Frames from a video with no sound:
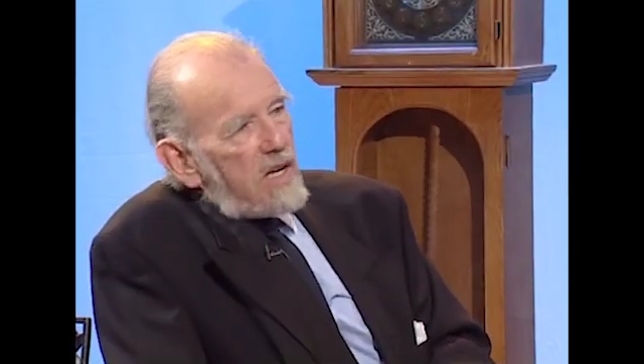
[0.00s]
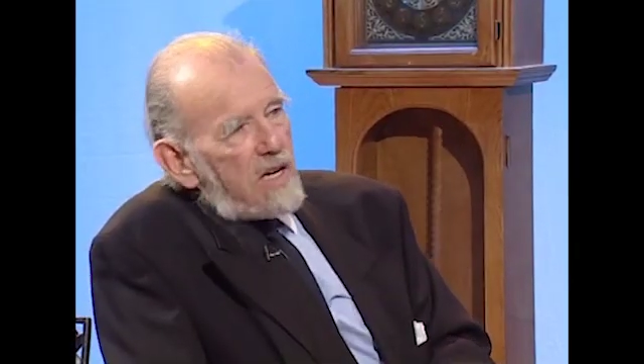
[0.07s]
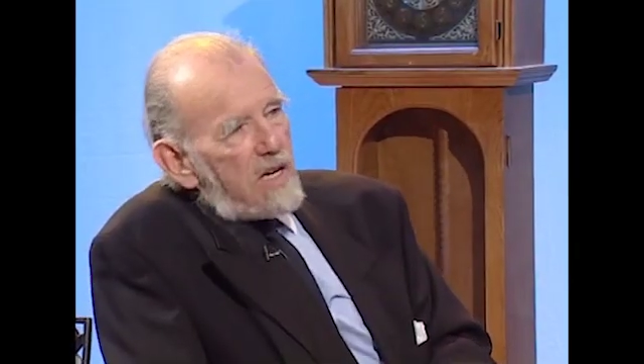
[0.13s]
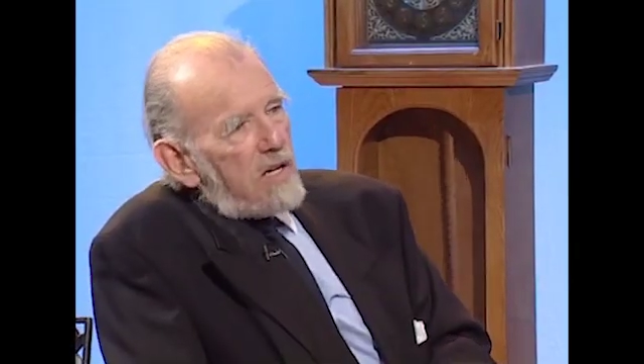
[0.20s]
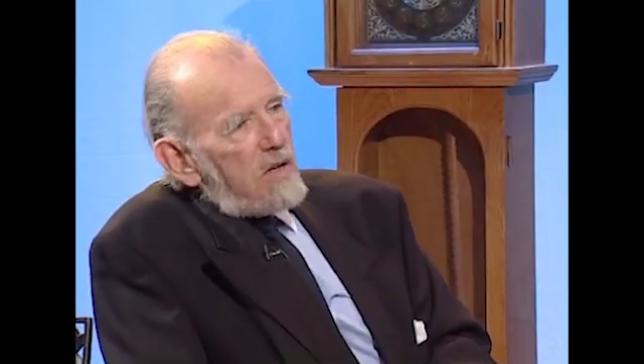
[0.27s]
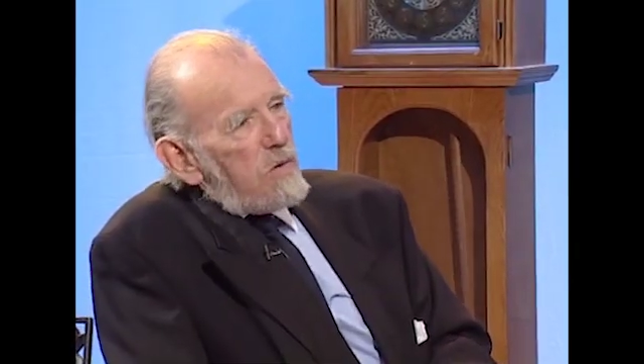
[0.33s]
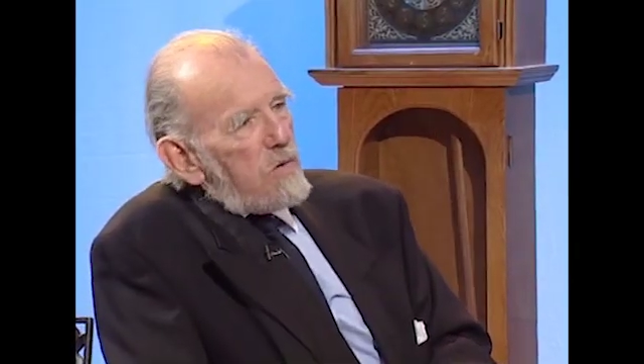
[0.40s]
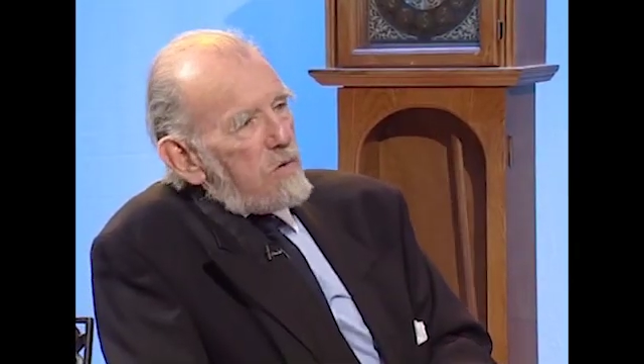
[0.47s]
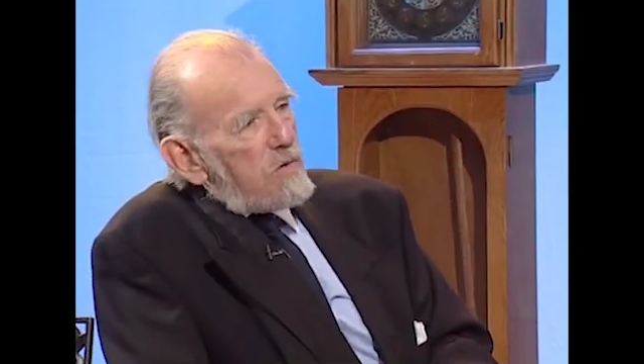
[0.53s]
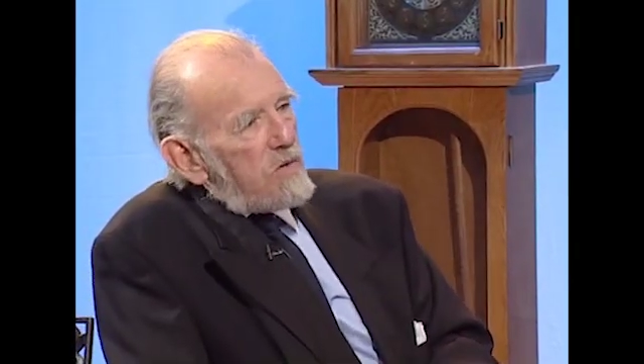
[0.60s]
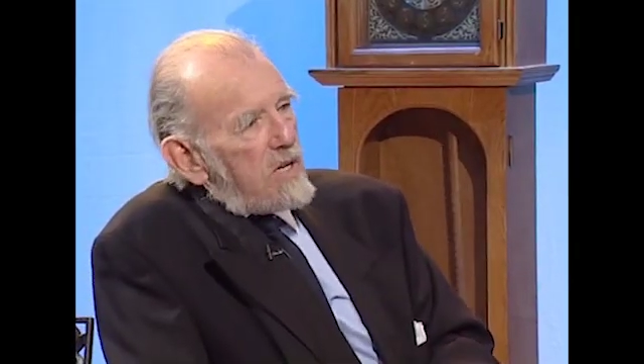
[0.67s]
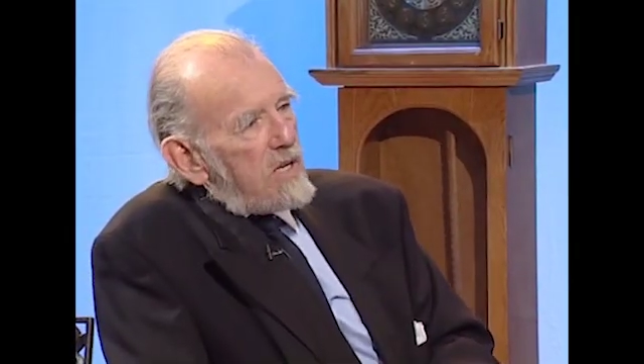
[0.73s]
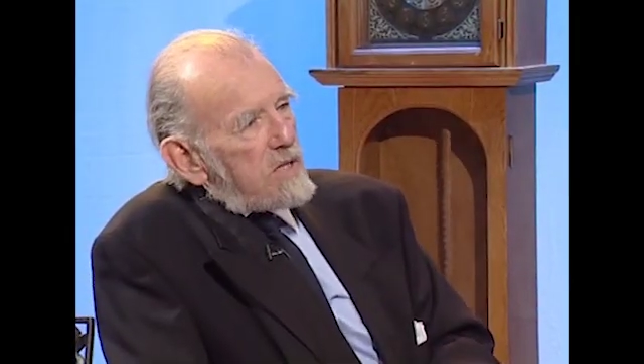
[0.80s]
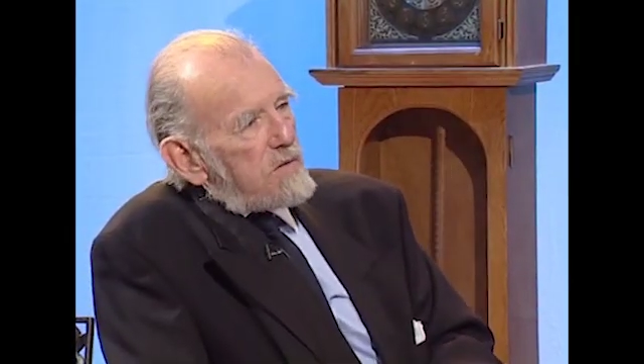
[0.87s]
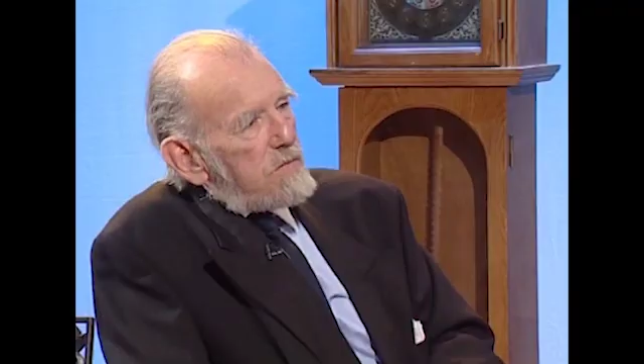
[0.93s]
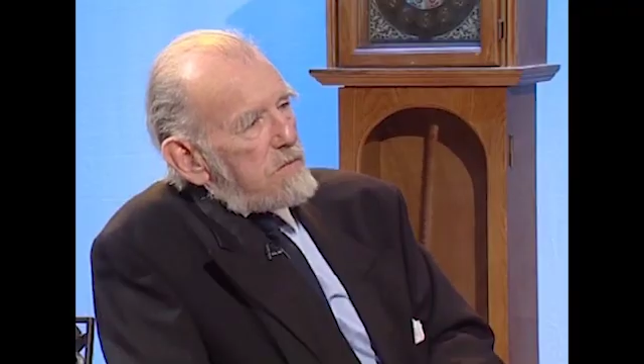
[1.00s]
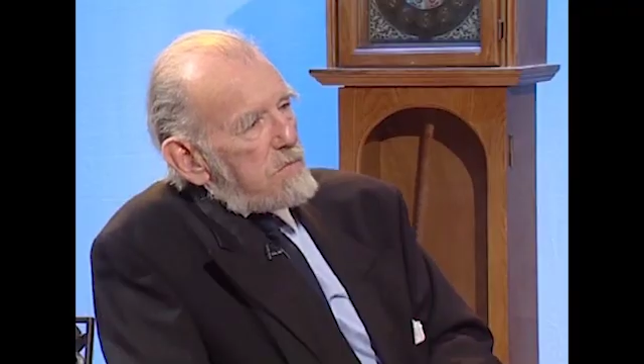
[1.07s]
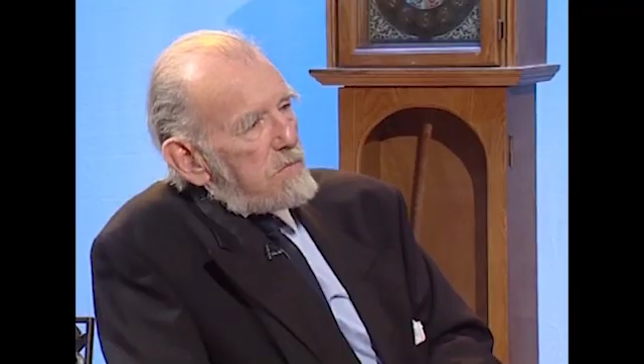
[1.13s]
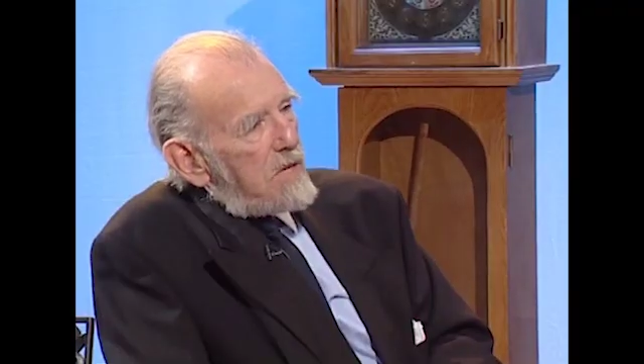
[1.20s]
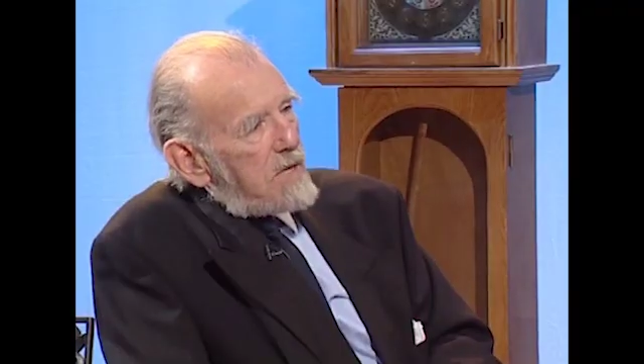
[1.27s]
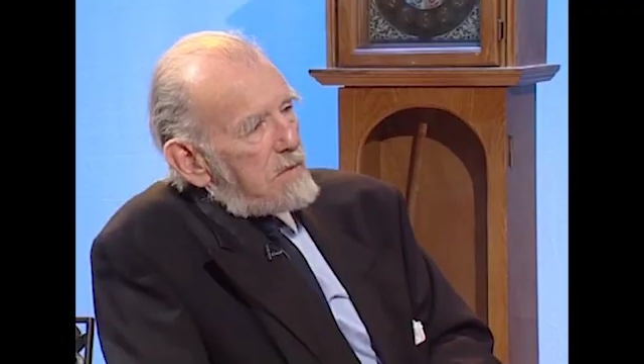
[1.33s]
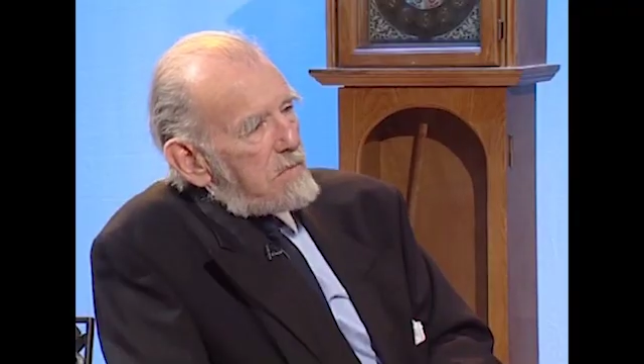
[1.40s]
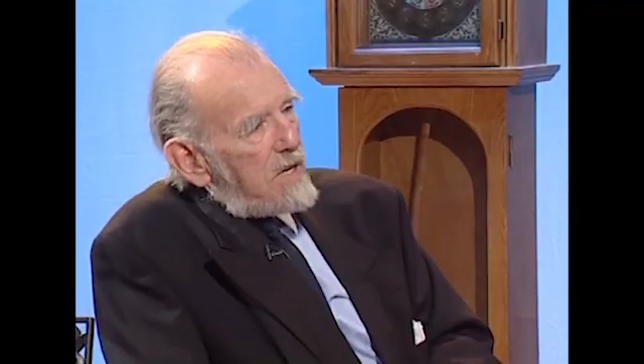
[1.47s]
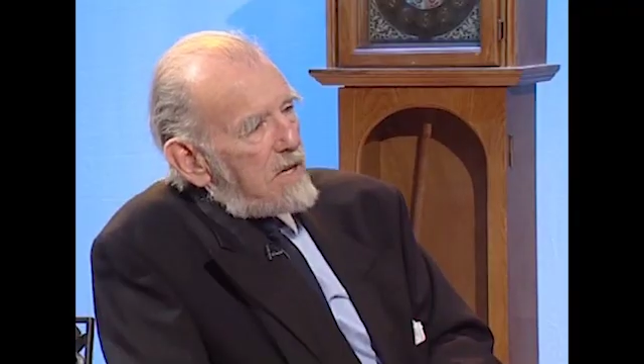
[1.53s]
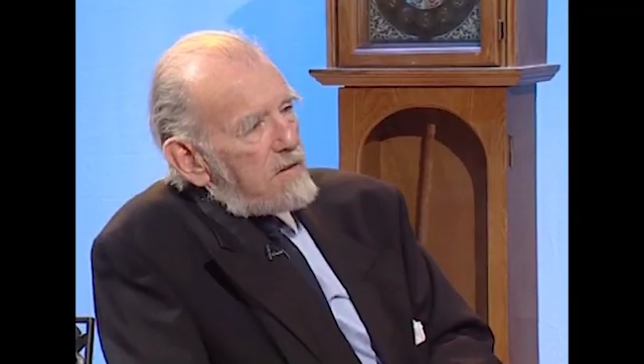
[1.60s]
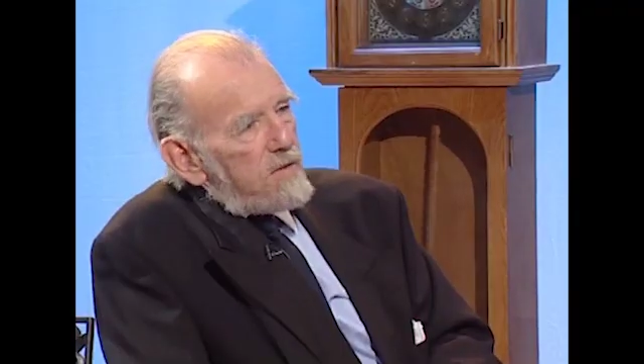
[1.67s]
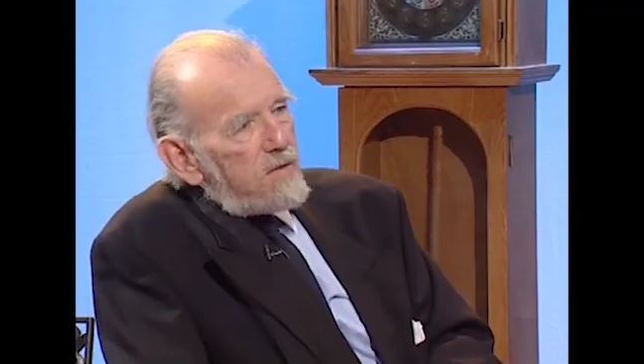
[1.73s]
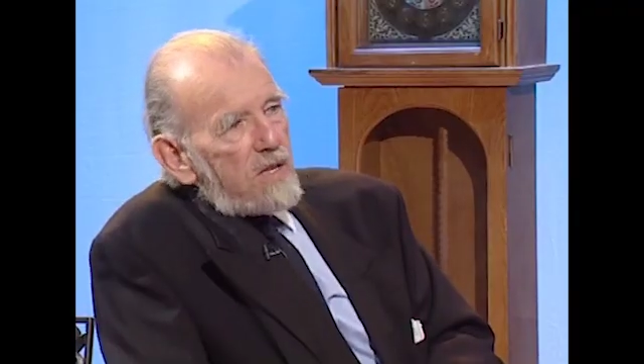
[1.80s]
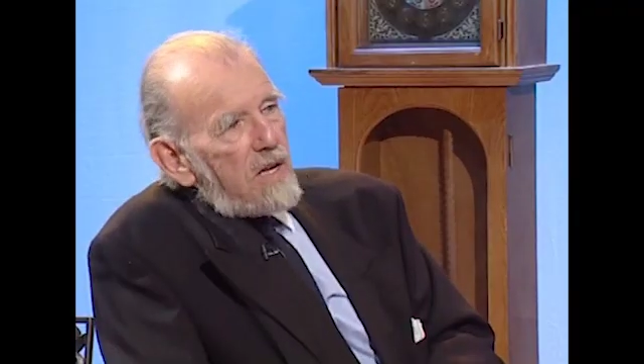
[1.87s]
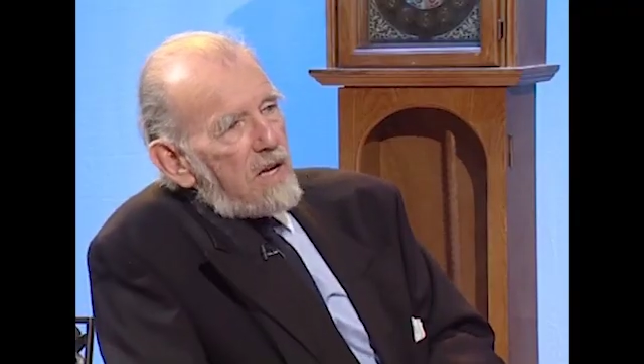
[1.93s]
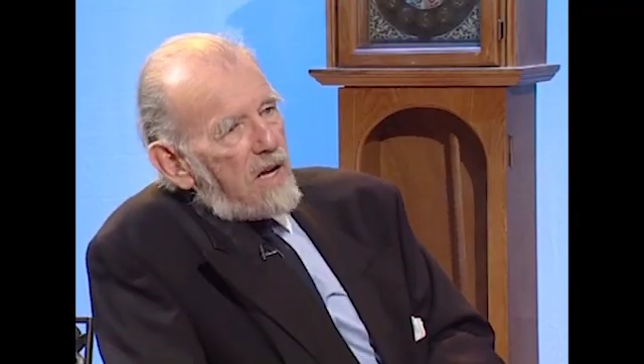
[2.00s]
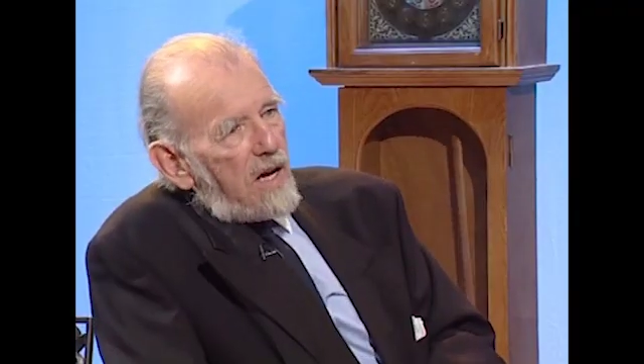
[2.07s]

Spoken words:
"He who drinks from my mouth,